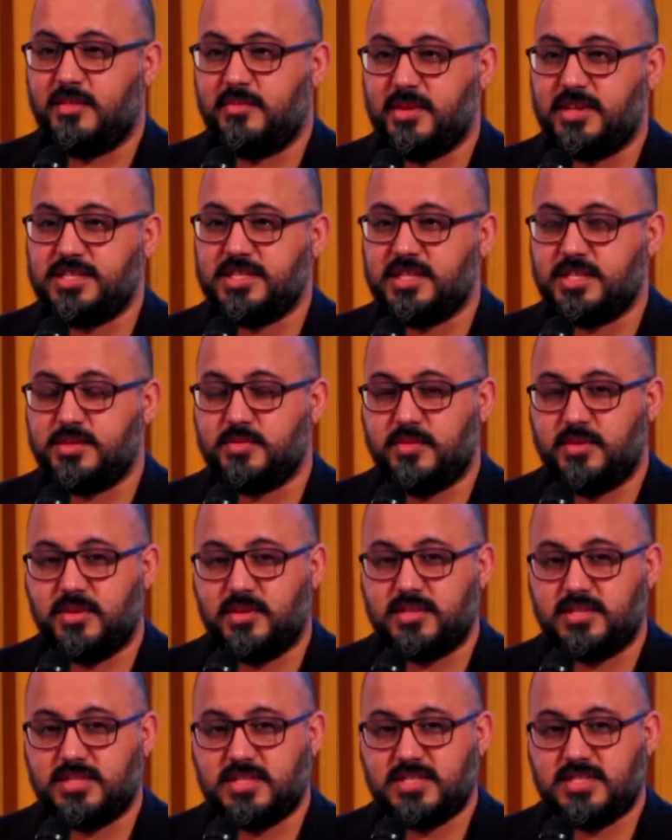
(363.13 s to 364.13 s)
the message
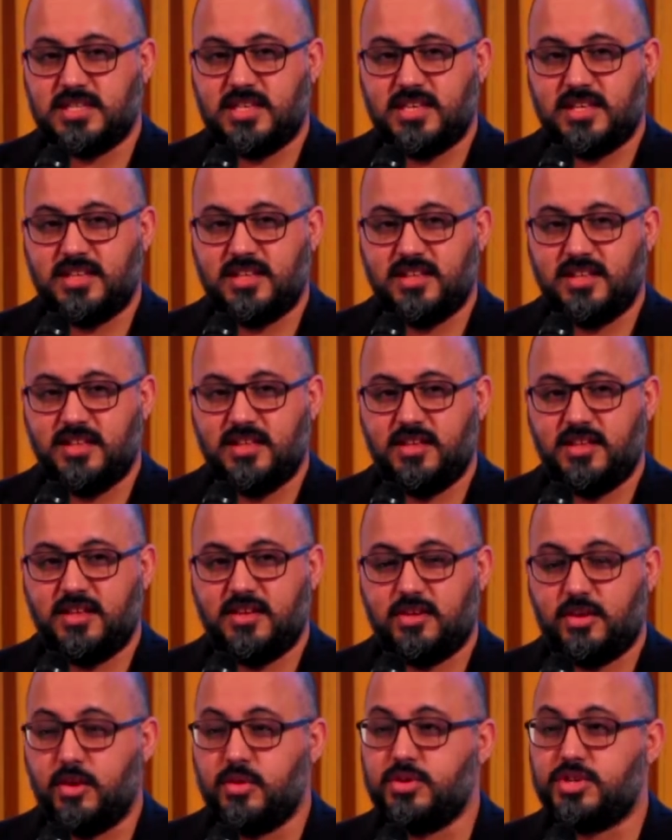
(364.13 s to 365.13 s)
was,
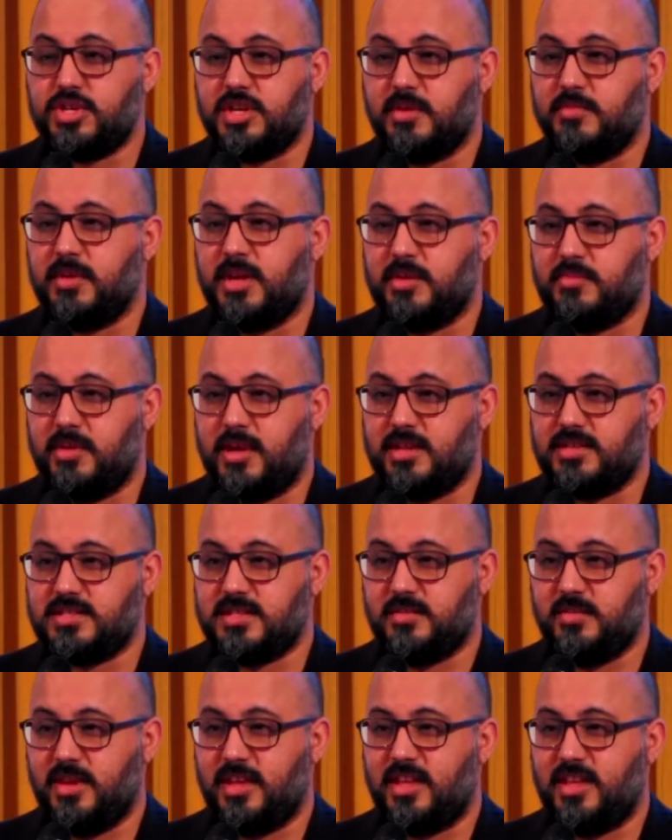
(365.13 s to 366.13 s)
Hyojunim had passed
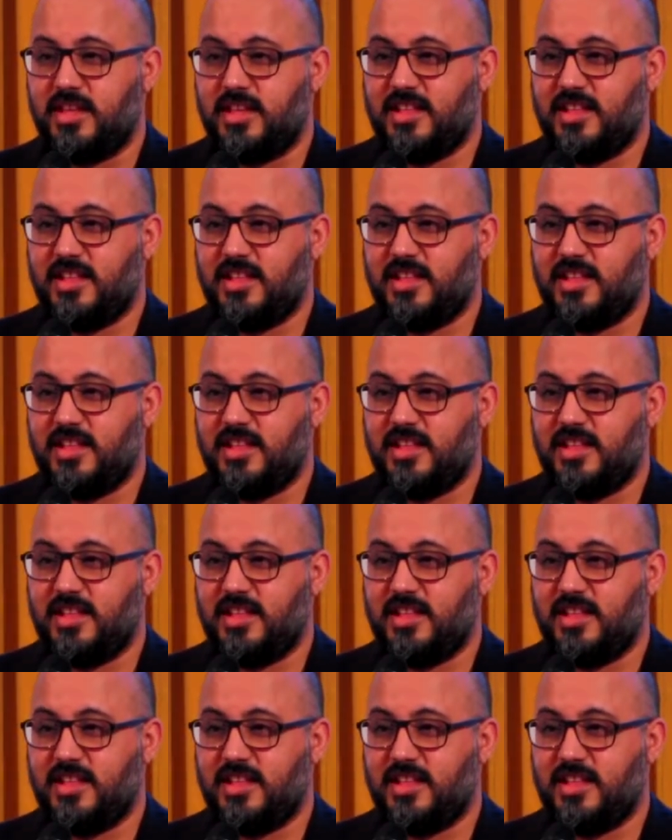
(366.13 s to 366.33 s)
away.